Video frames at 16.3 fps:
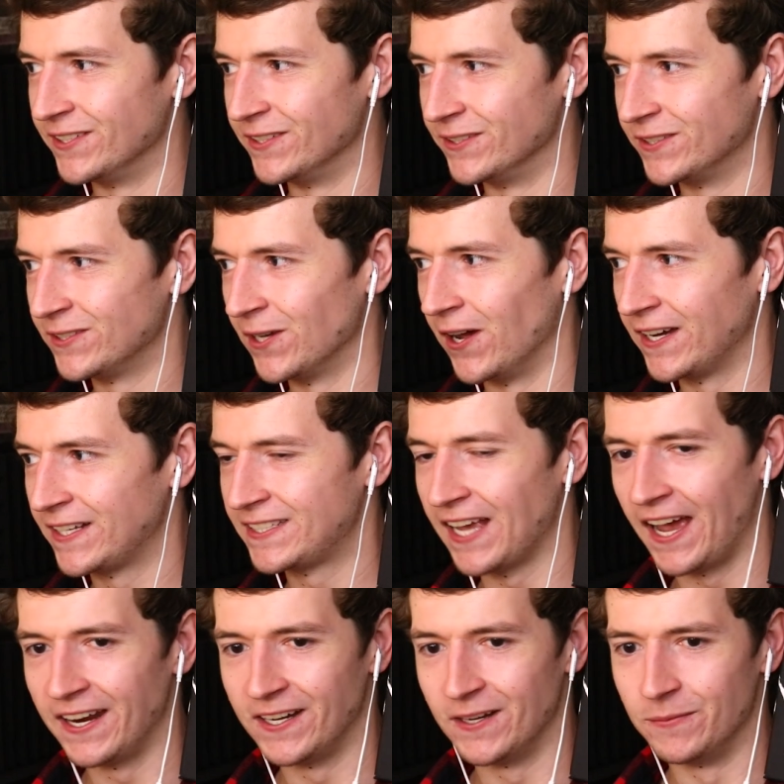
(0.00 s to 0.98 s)
who's so
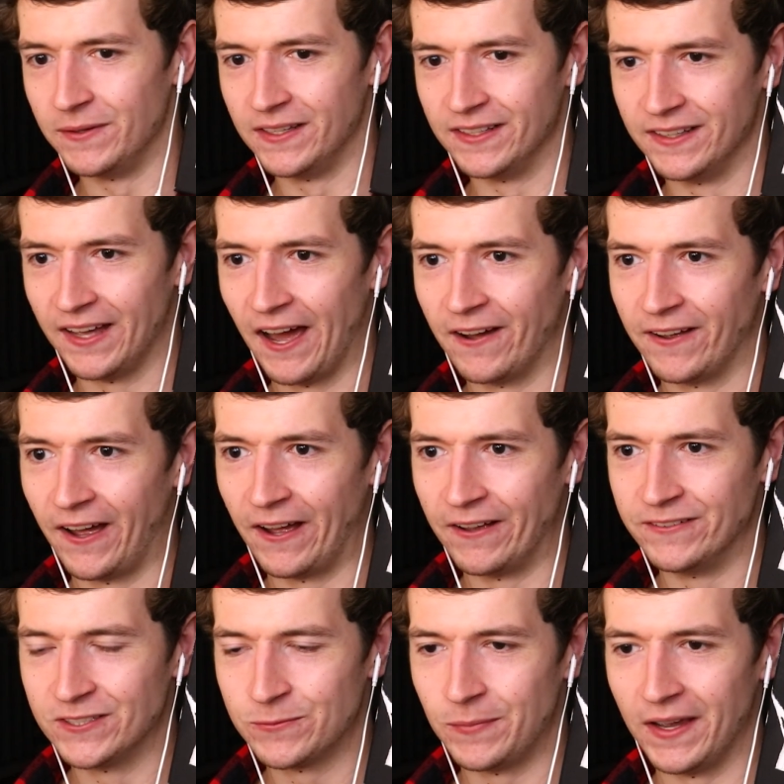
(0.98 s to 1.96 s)
excited to be out
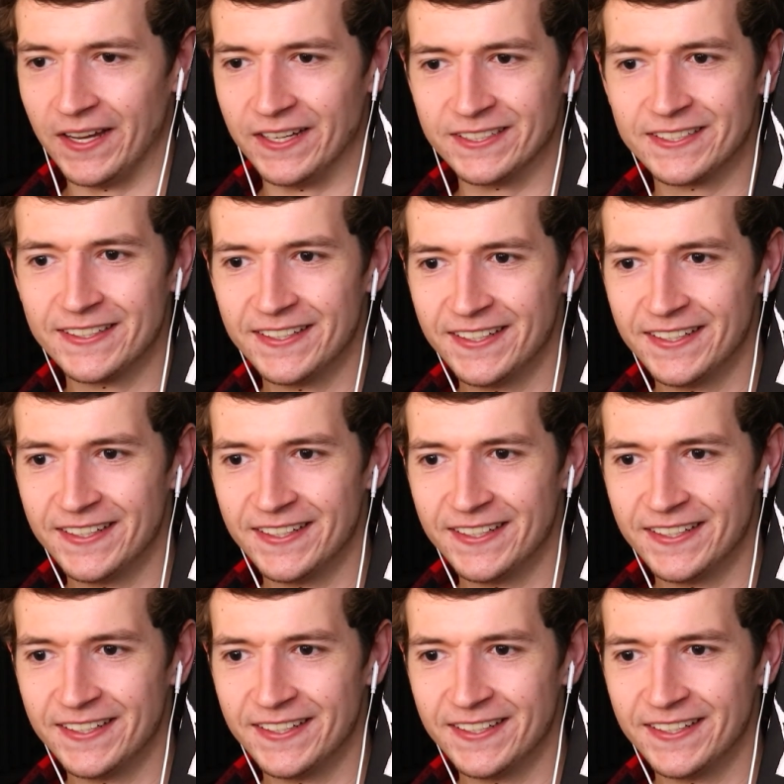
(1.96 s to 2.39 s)
out in space.